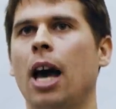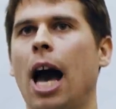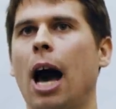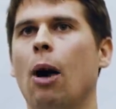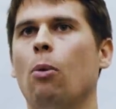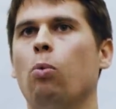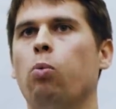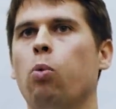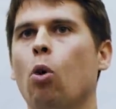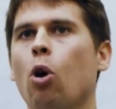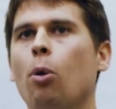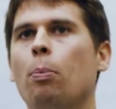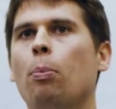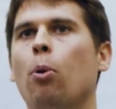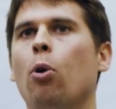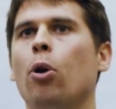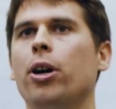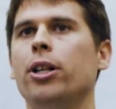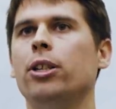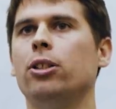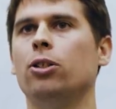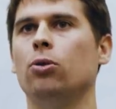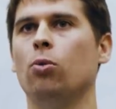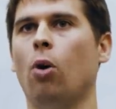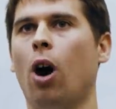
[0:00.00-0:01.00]
At what
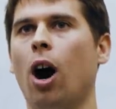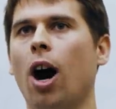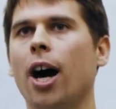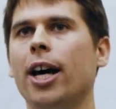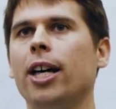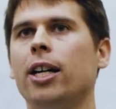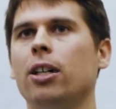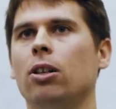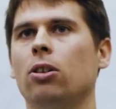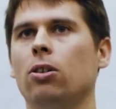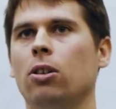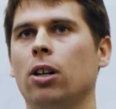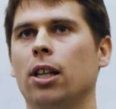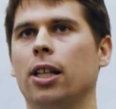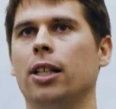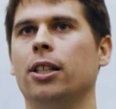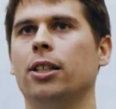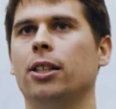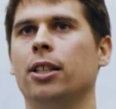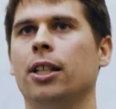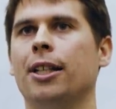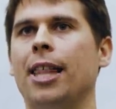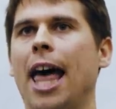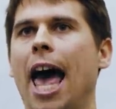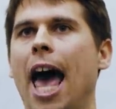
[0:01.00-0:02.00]
point do I
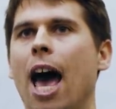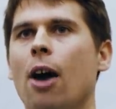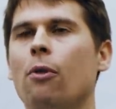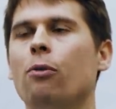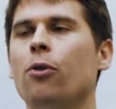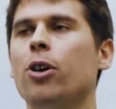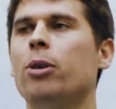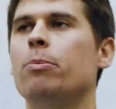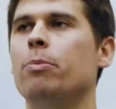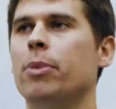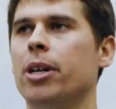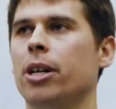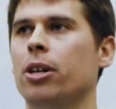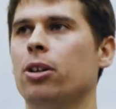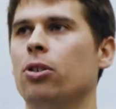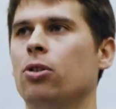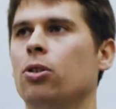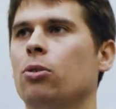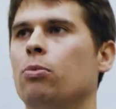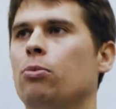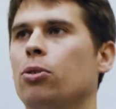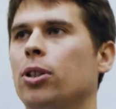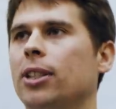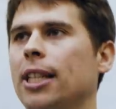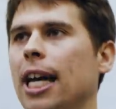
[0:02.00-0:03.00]
acknowledge that every
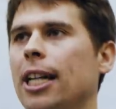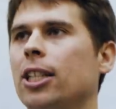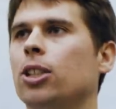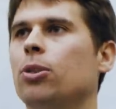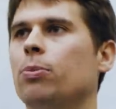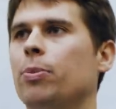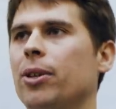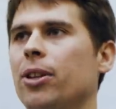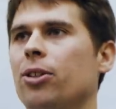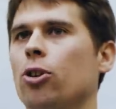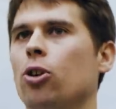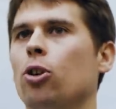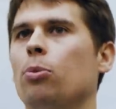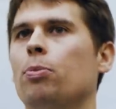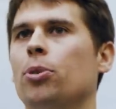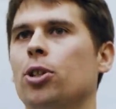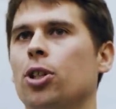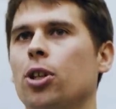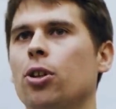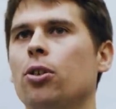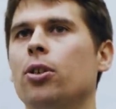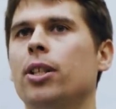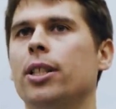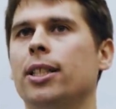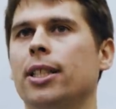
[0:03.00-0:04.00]
meal presents me the
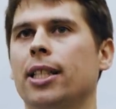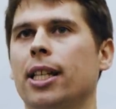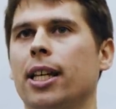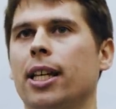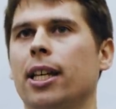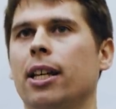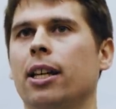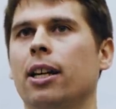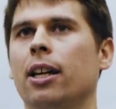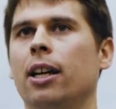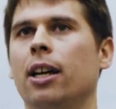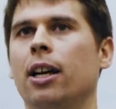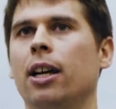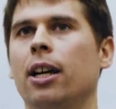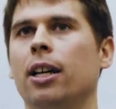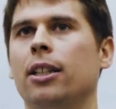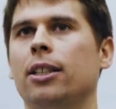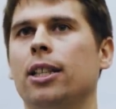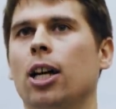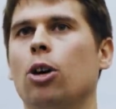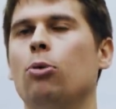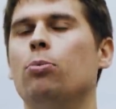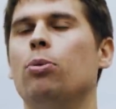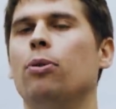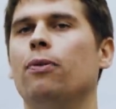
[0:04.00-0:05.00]
opportunity
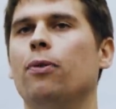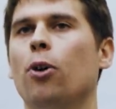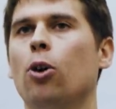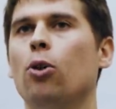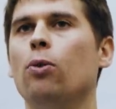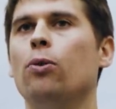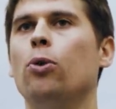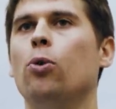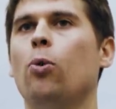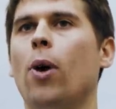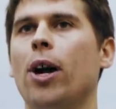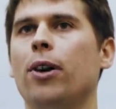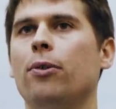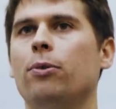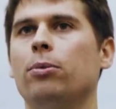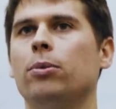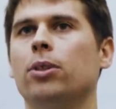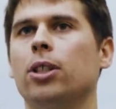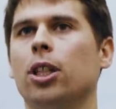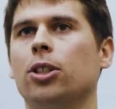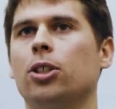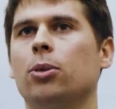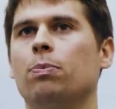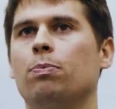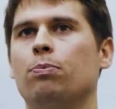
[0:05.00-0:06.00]
to help evolve away
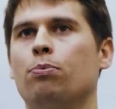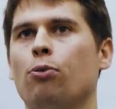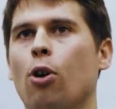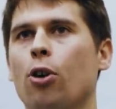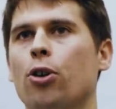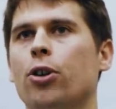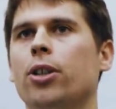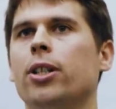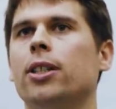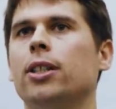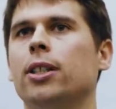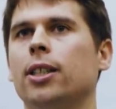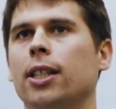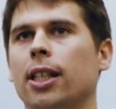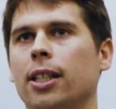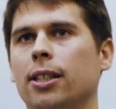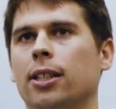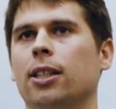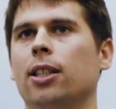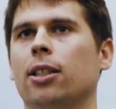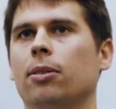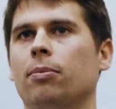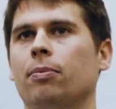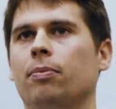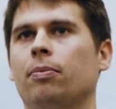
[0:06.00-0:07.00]
from such a broken
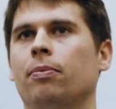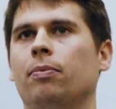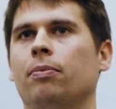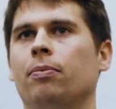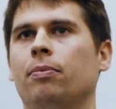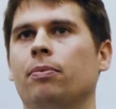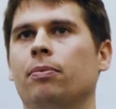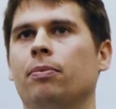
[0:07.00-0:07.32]
system.